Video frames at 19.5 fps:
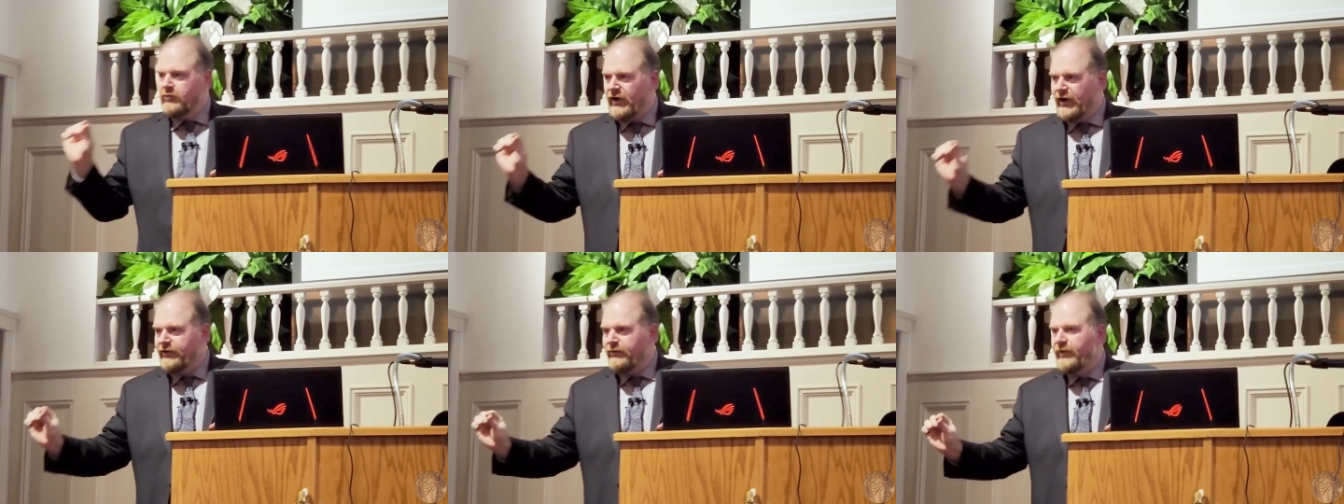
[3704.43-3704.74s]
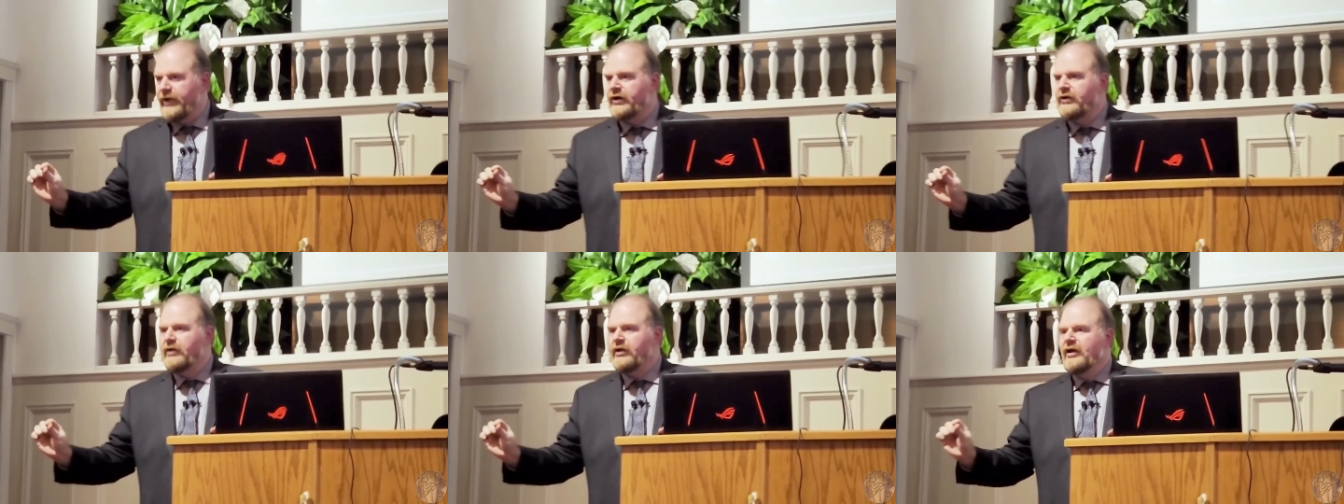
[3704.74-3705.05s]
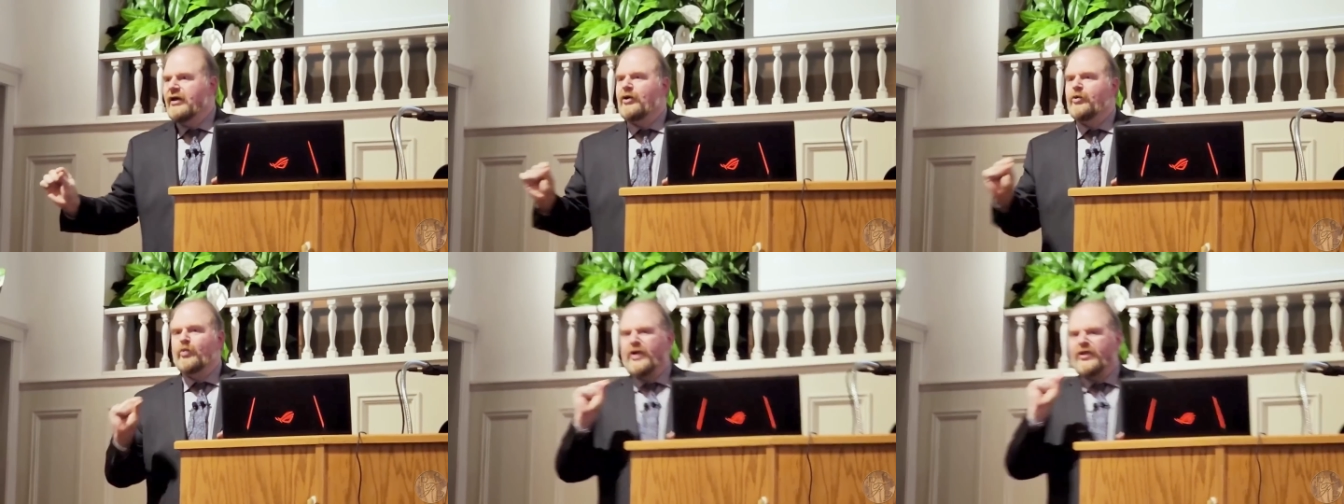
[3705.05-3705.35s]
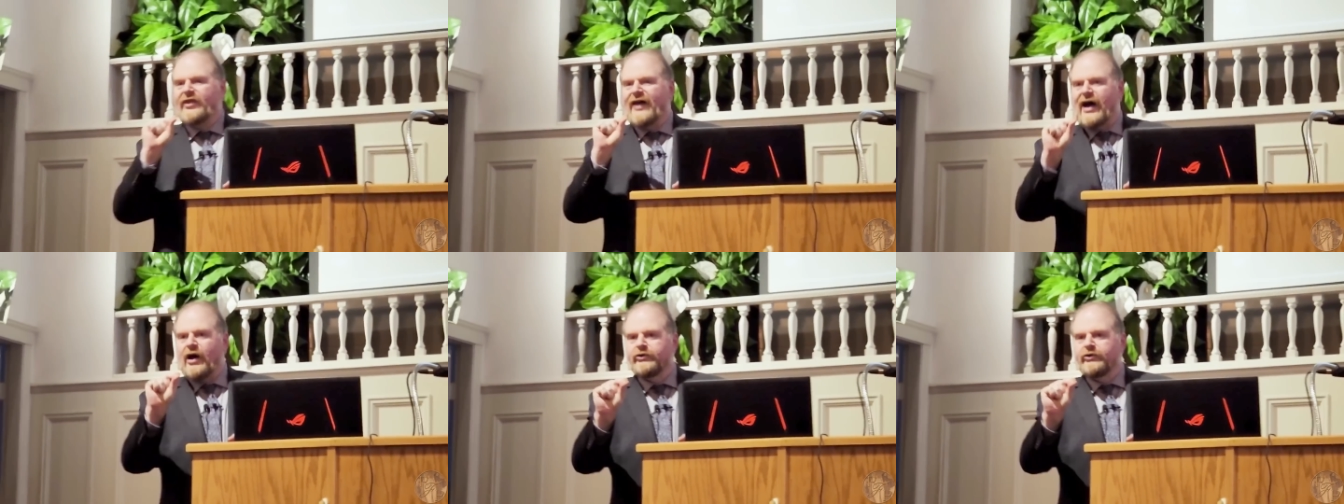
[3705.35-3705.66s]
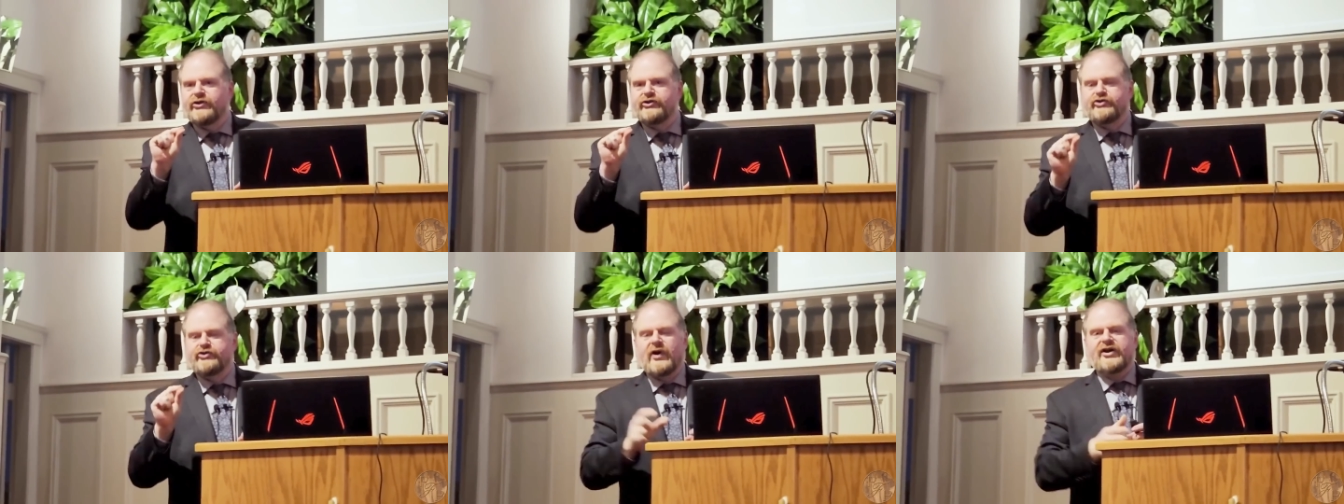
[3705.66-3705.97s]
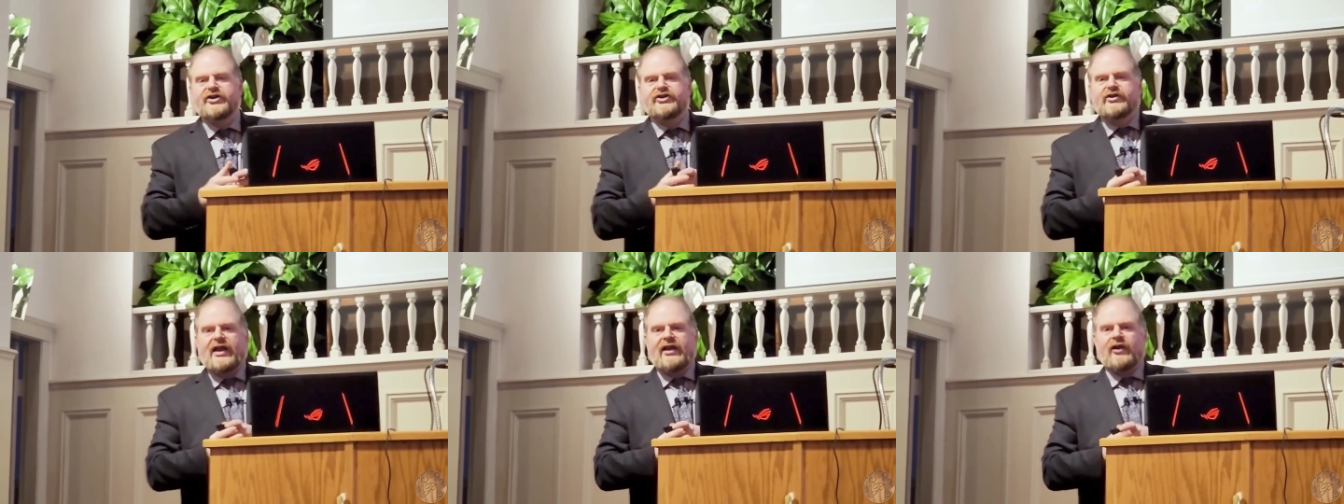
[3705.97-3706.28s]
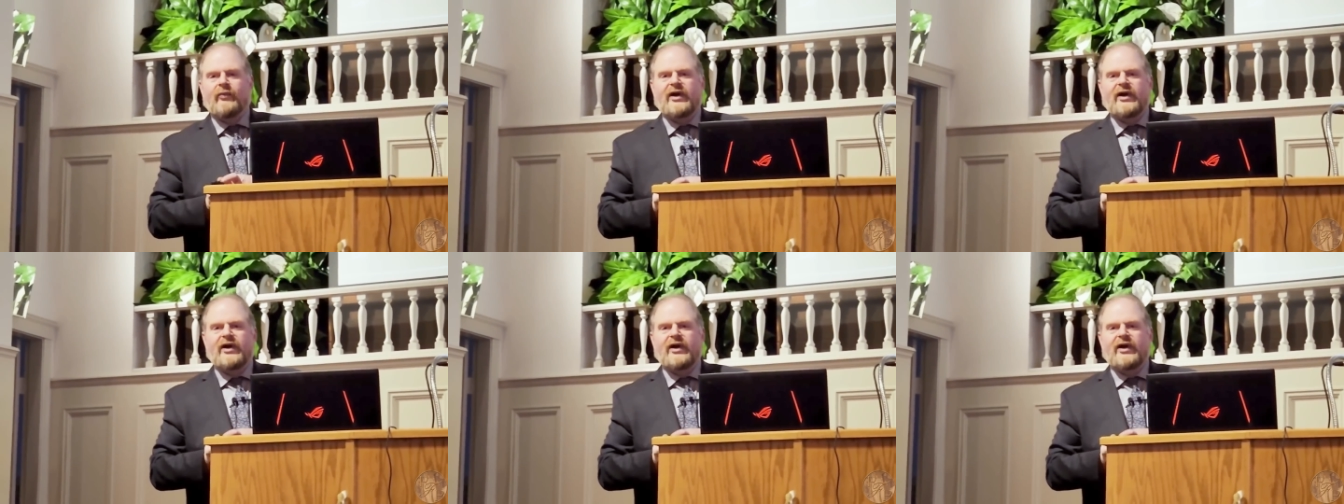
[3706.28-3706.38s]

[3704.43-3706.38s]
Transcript: brethren. Without drugs.